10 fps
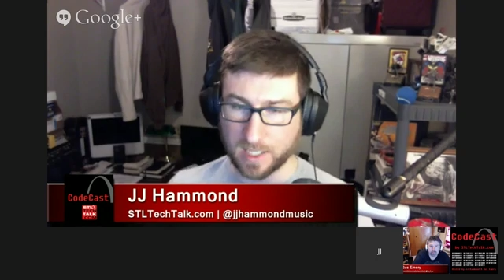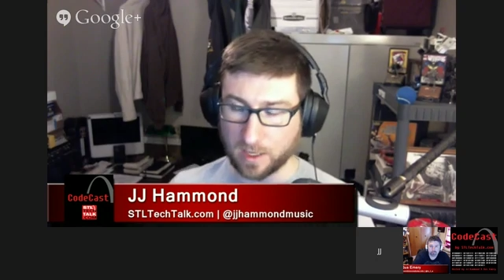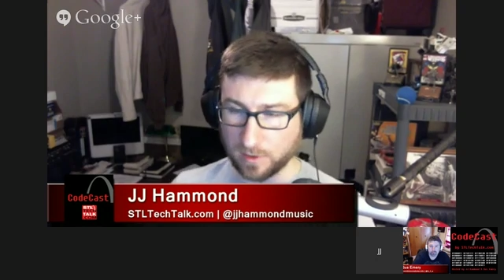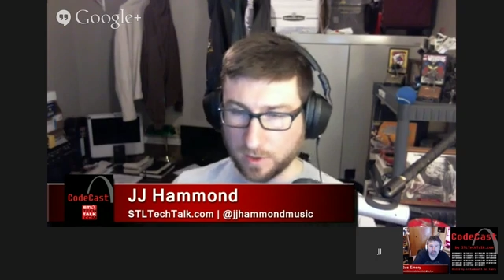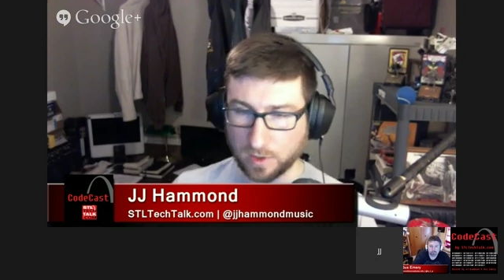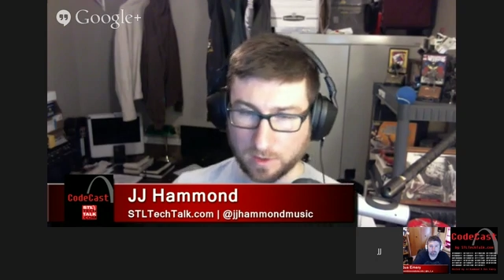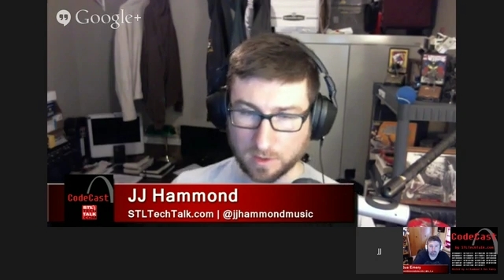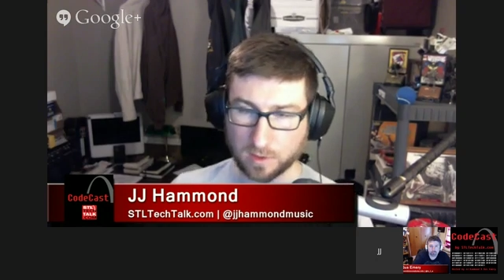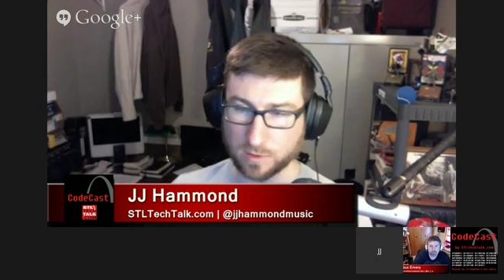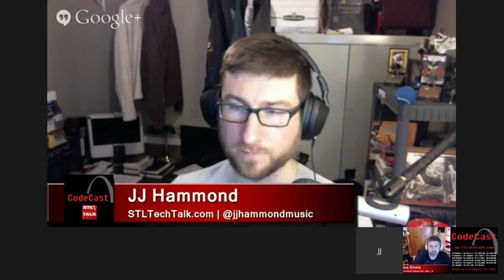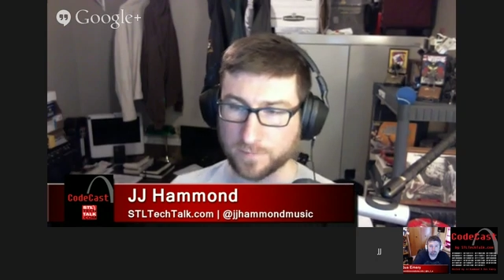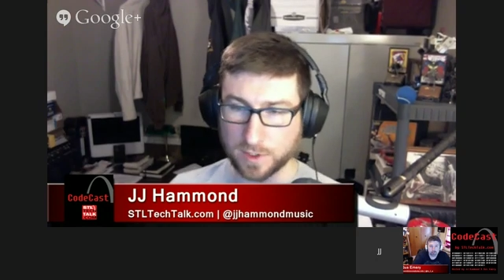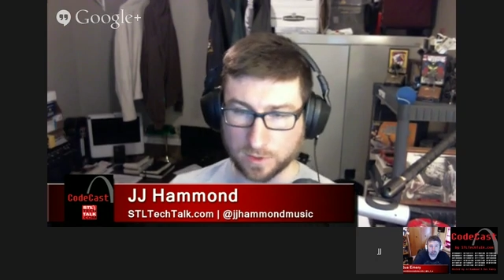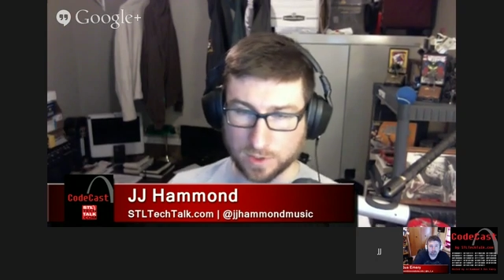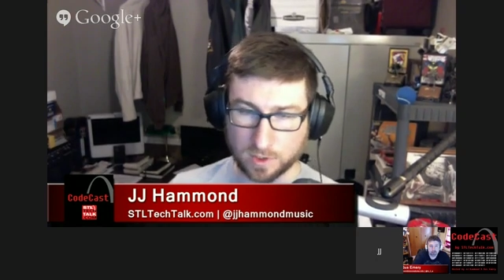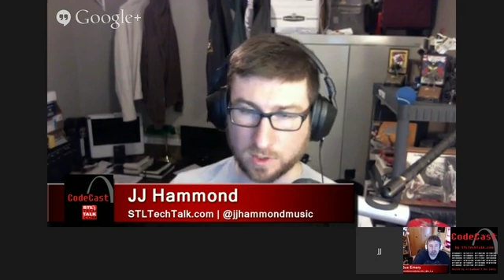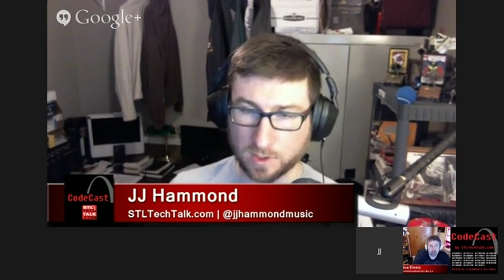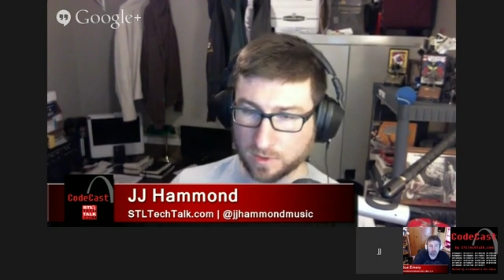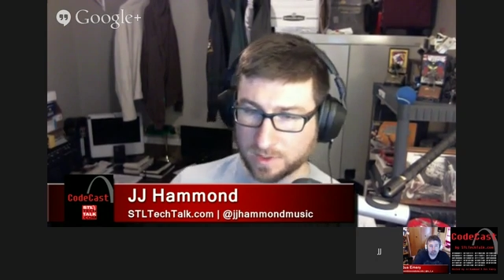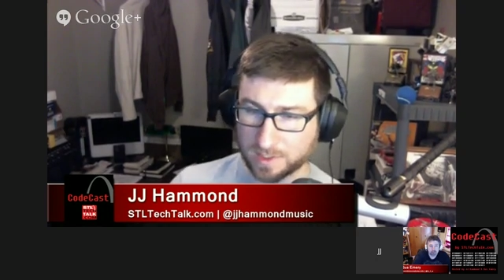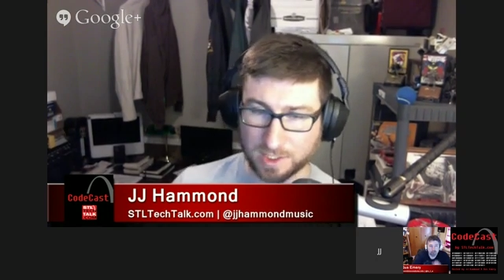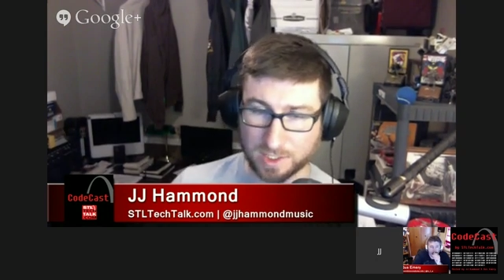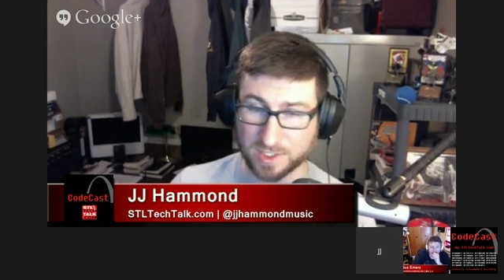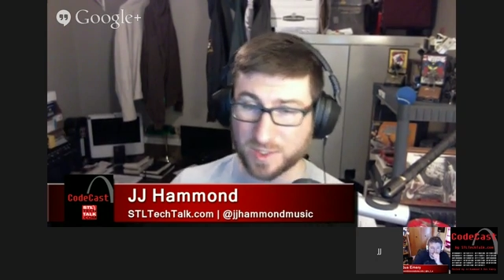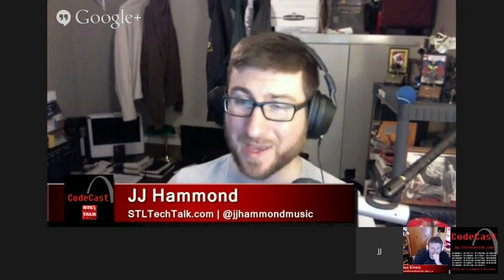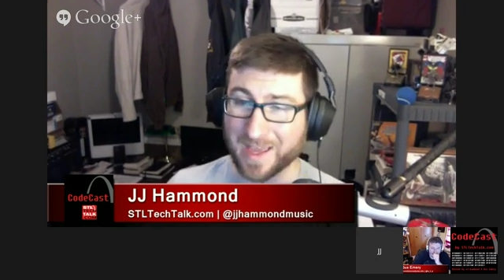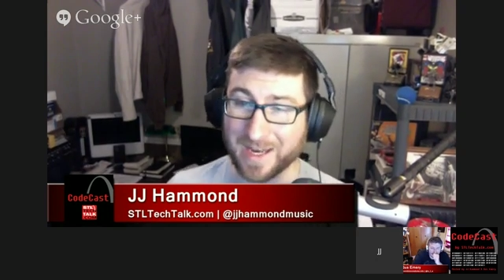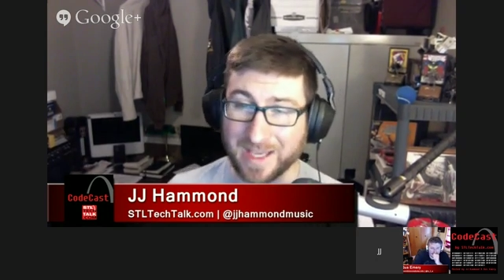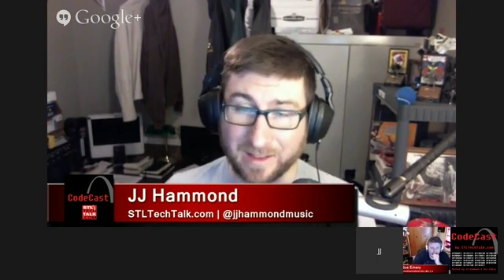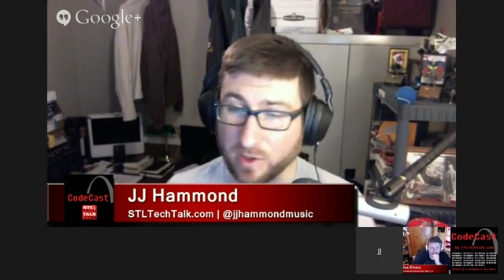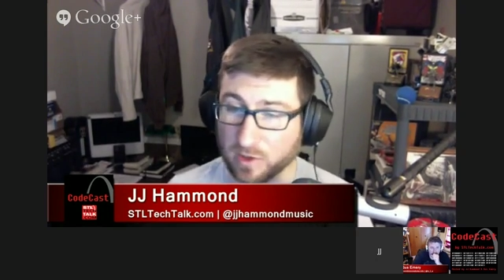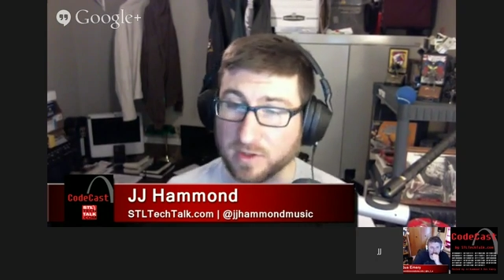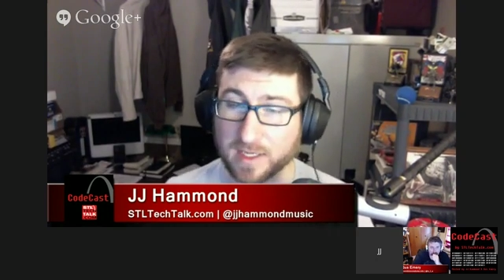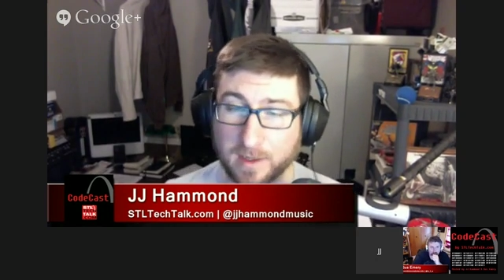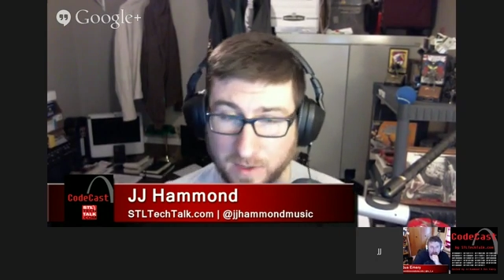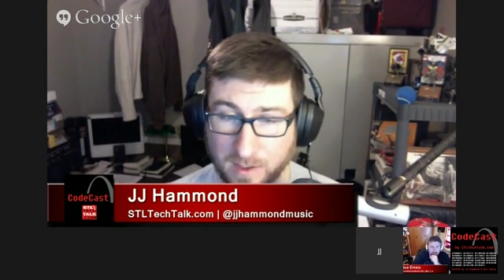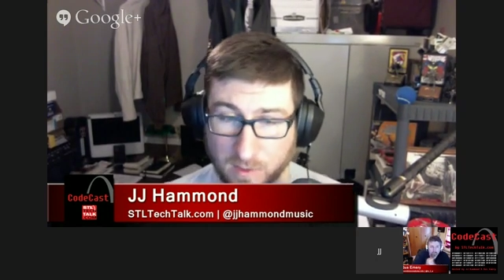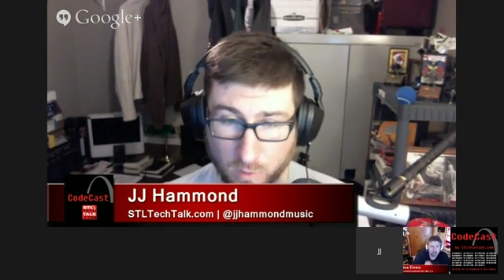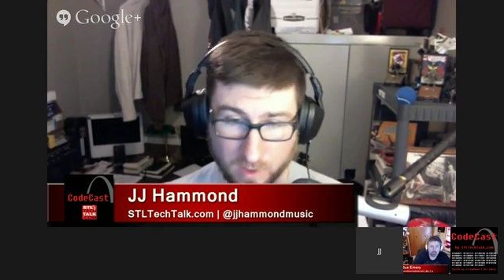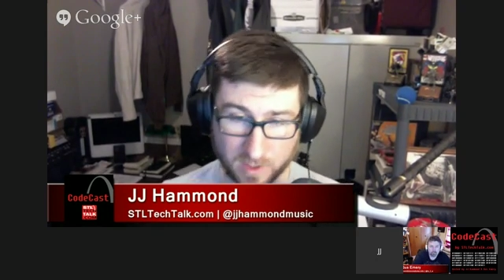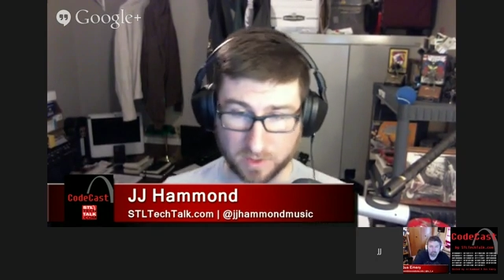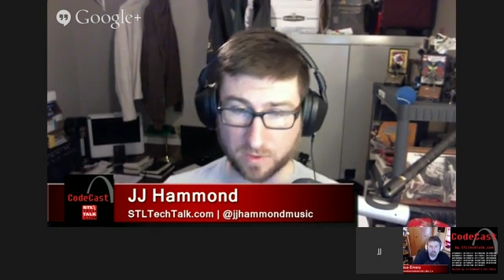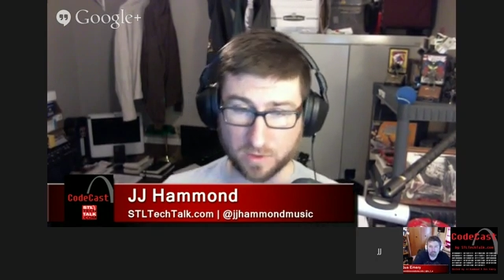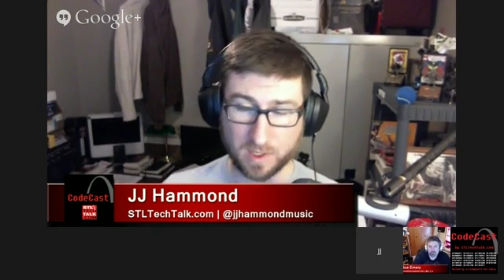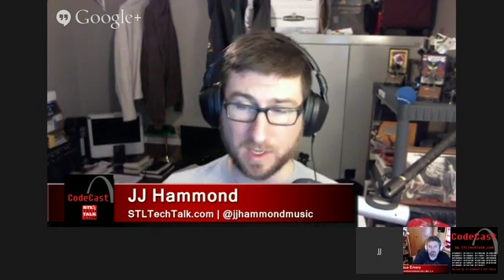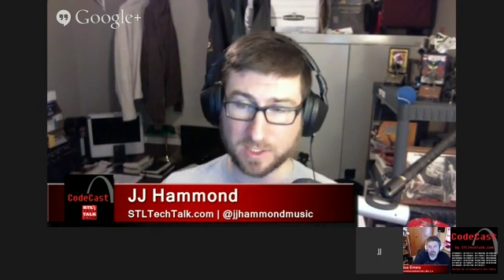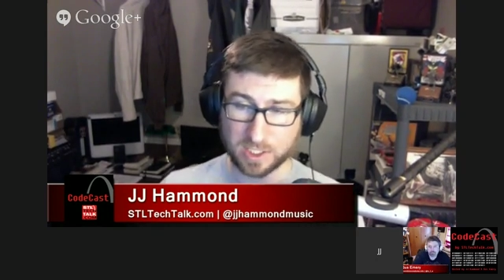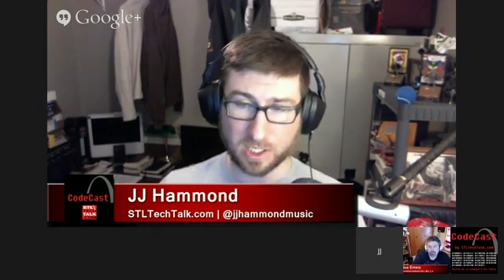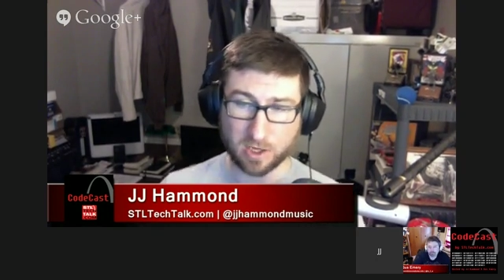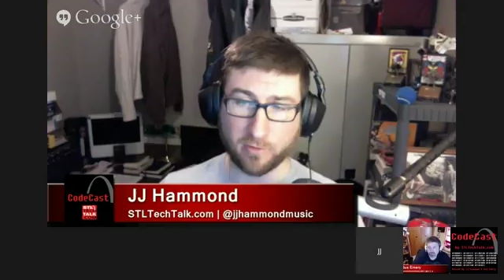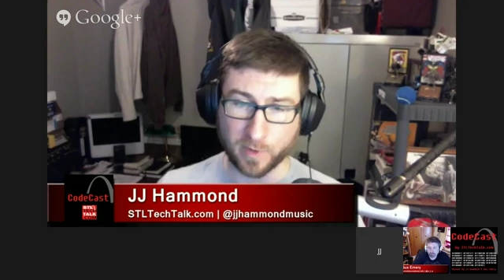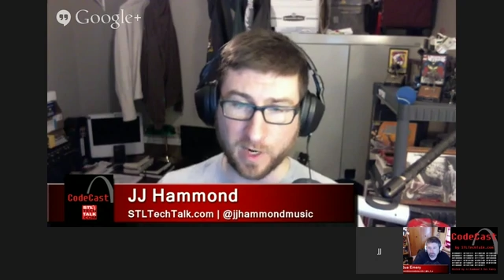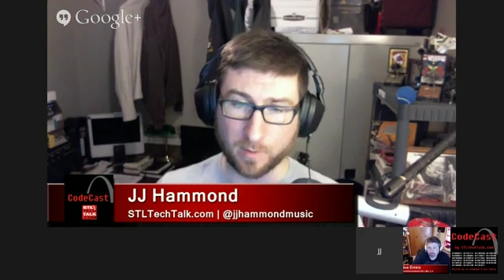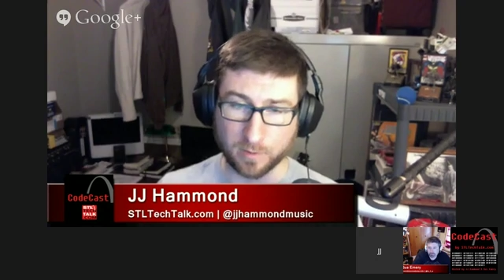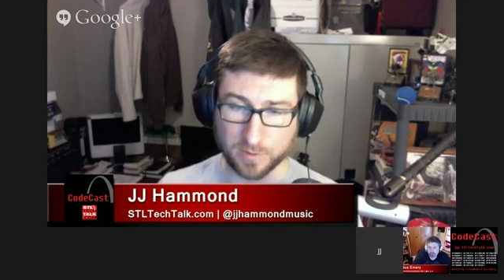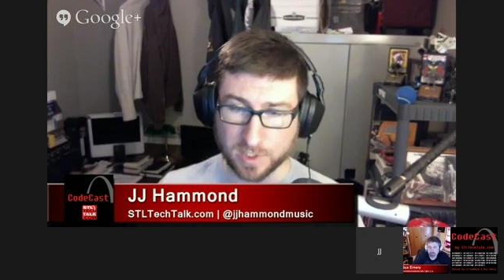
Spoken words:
how you can use Visual Studios to just do literally anything you want to do to solve problems.